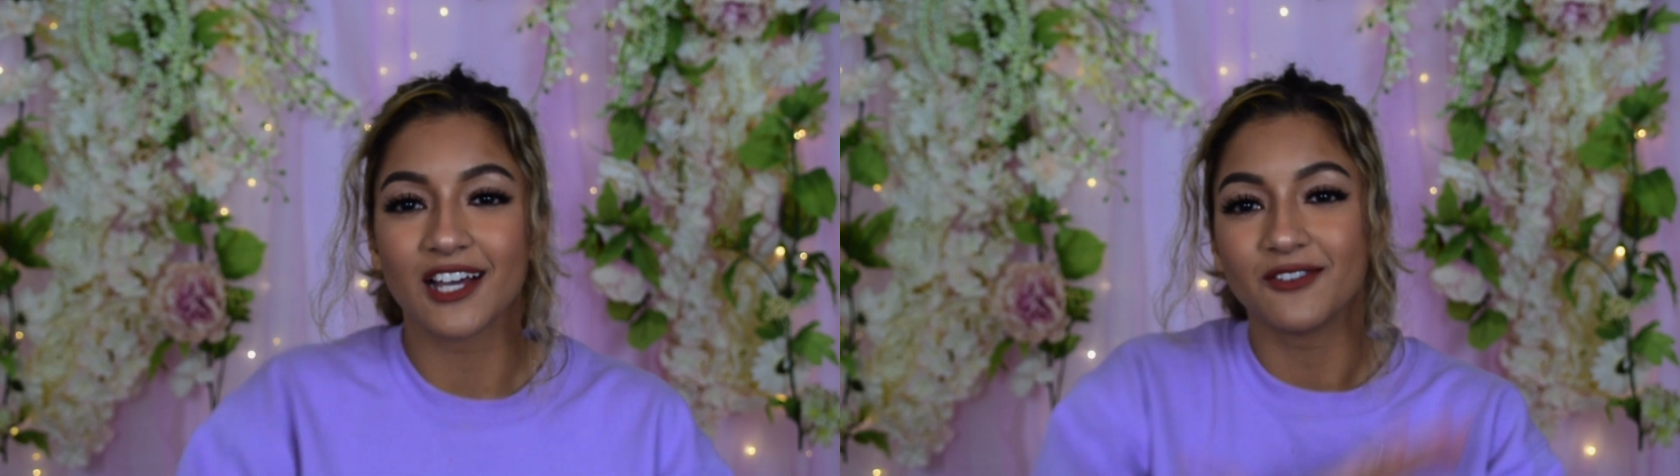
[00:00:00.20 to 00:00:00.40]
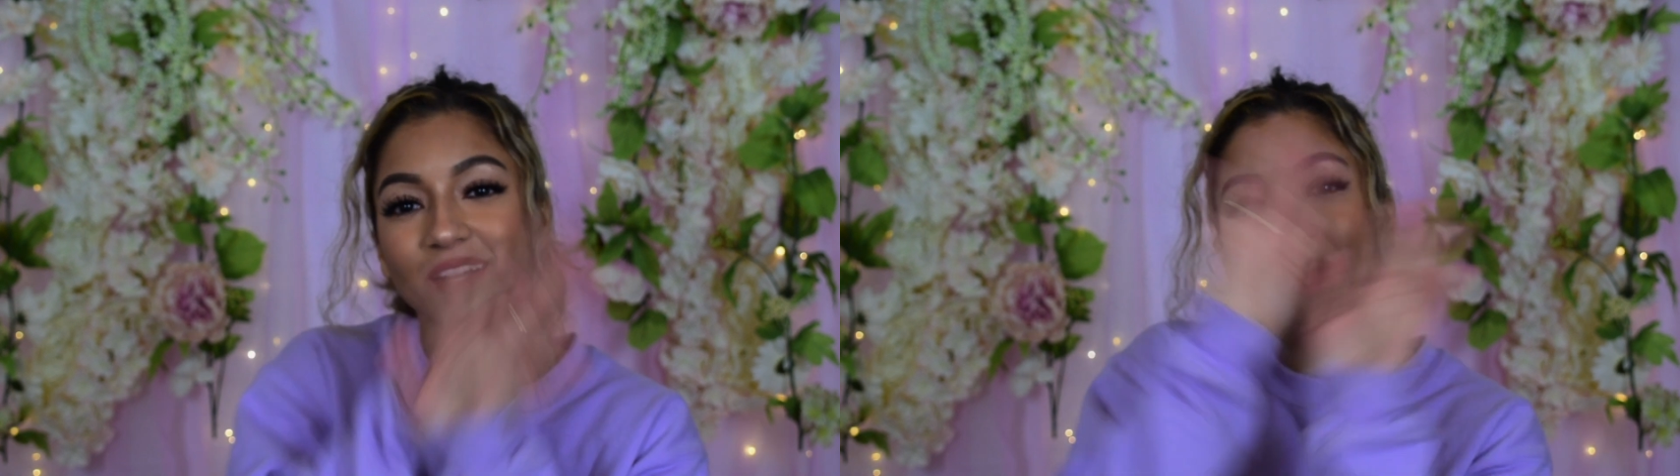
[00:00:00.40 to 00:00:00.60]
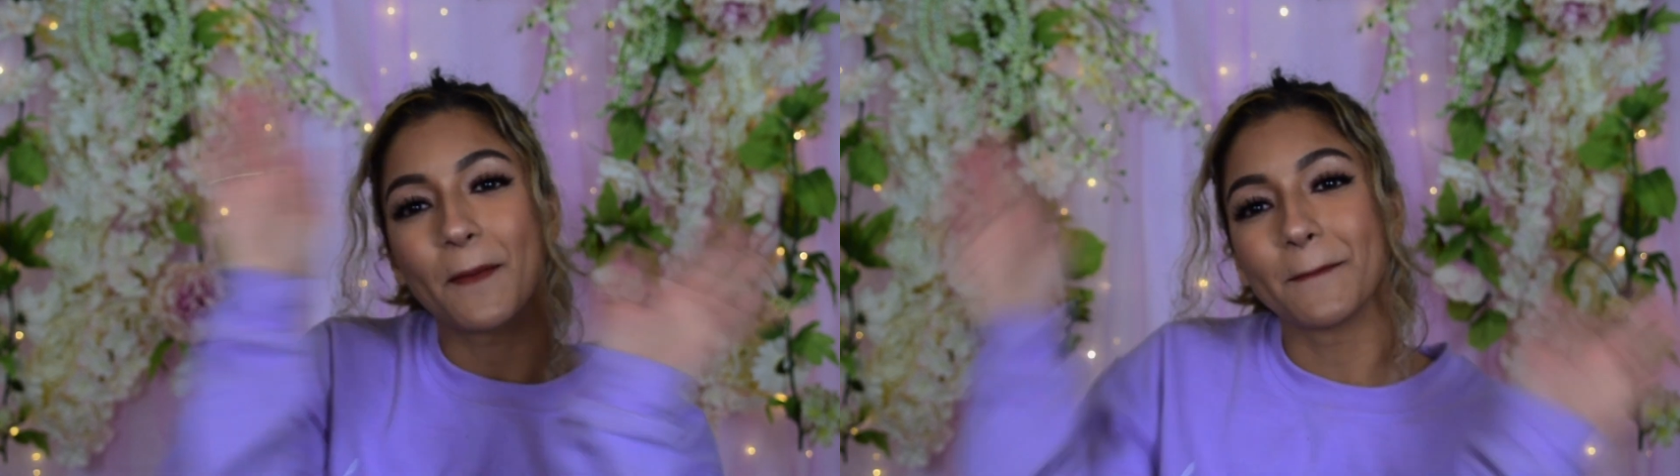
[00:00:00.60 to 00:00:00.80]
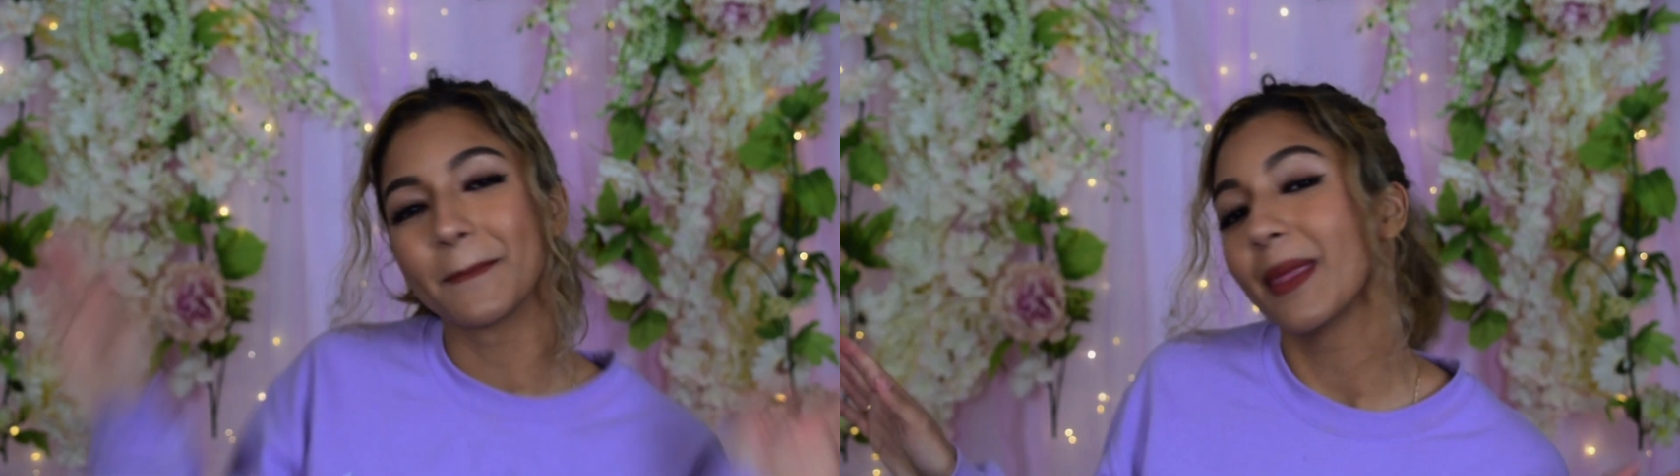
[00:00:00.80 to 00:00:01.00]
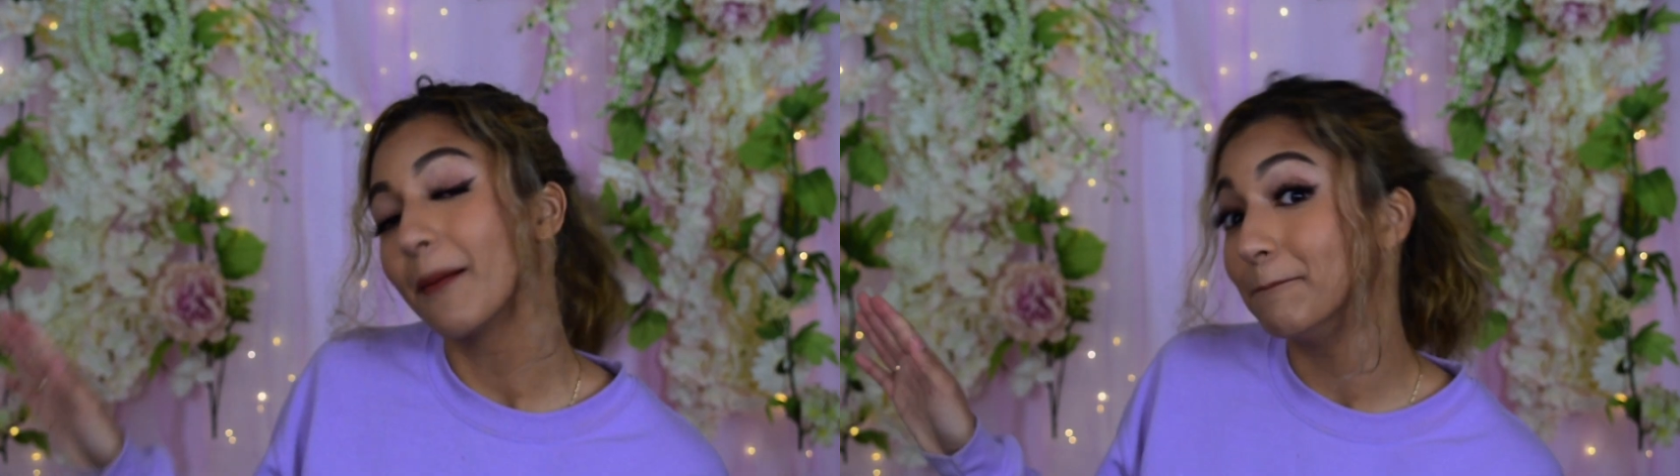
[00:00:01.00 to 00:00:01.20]
Welcome
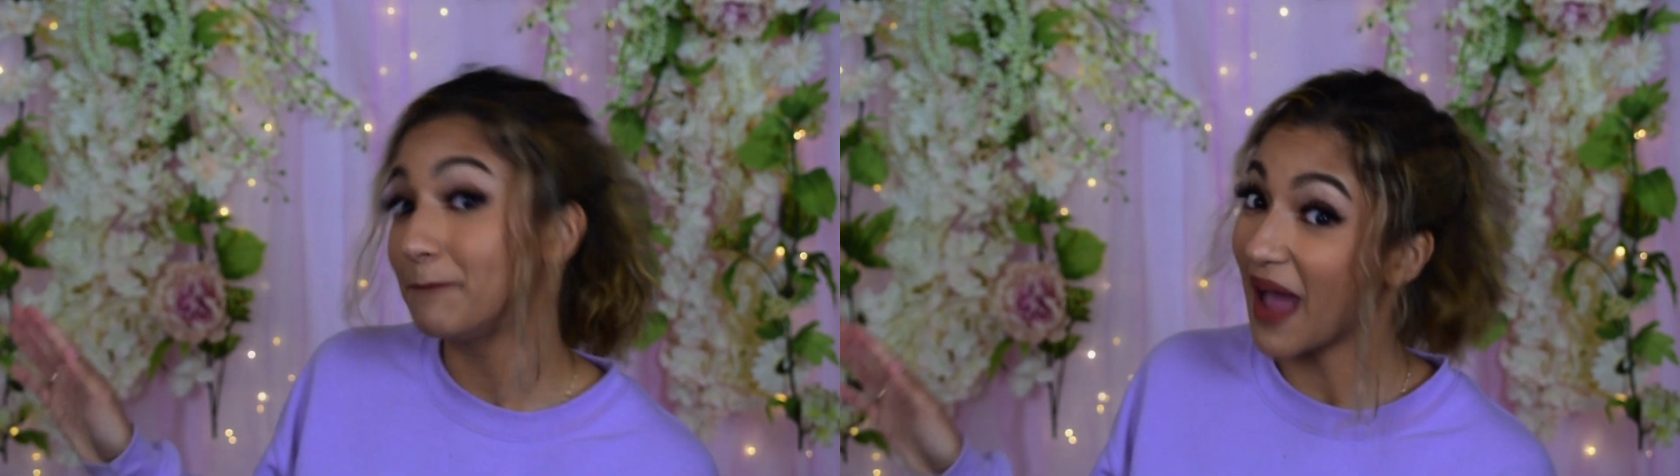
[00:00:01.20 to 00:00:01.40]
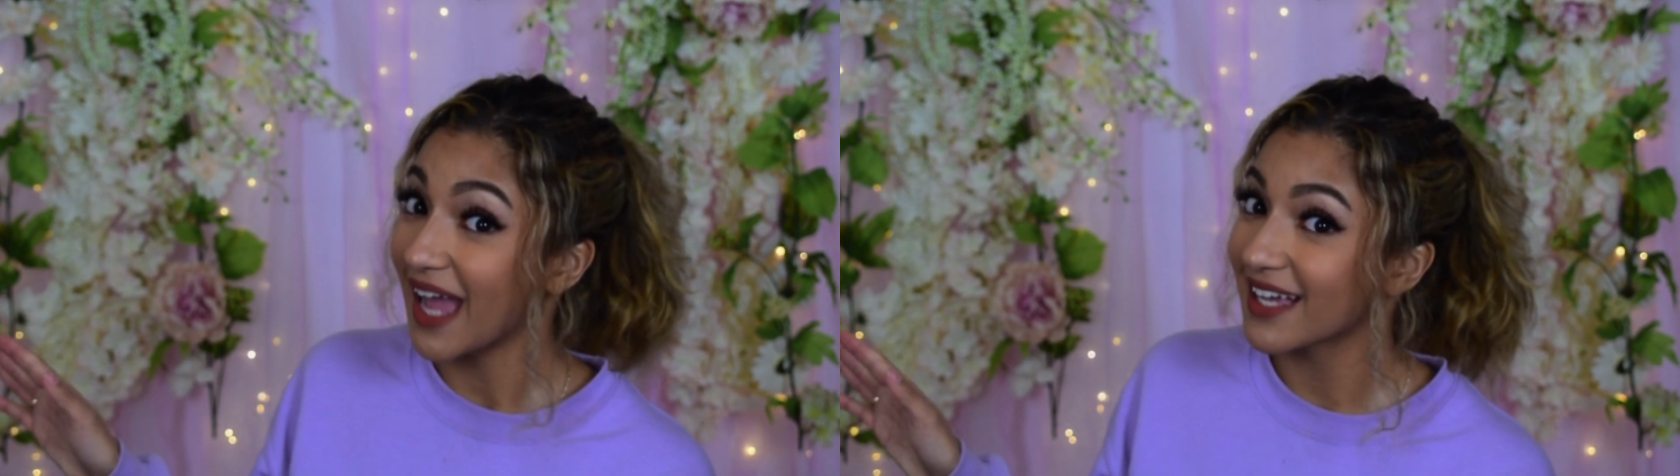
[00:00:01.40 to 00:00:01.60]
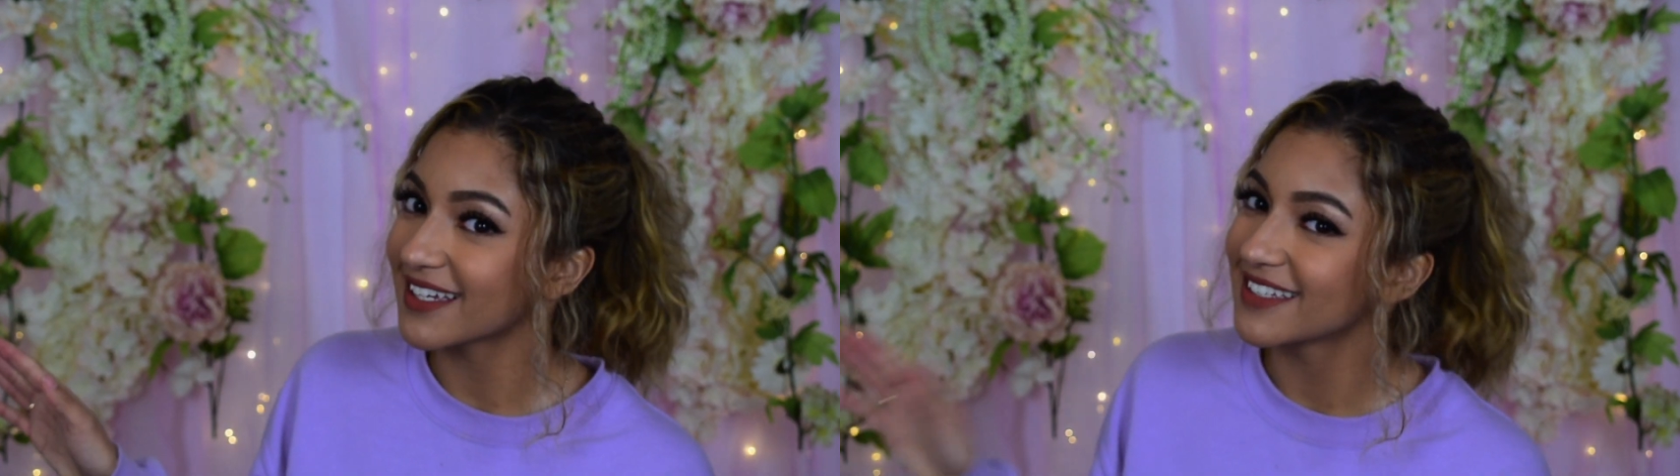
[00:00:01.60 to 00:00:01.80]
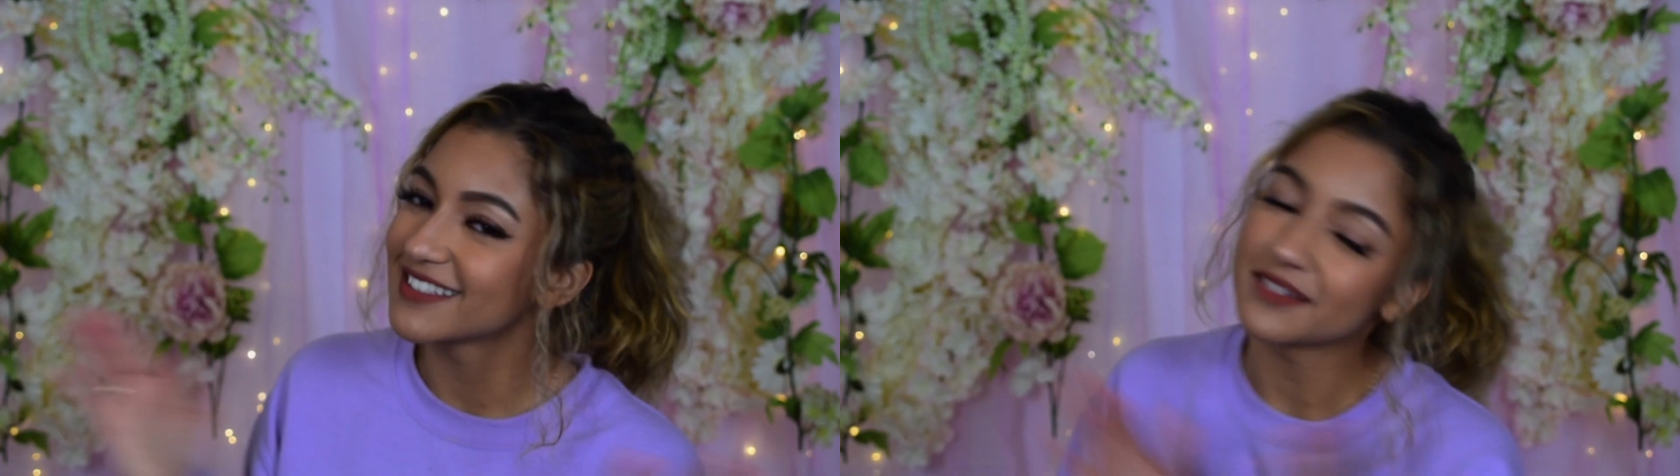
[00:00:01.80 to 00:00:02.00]
back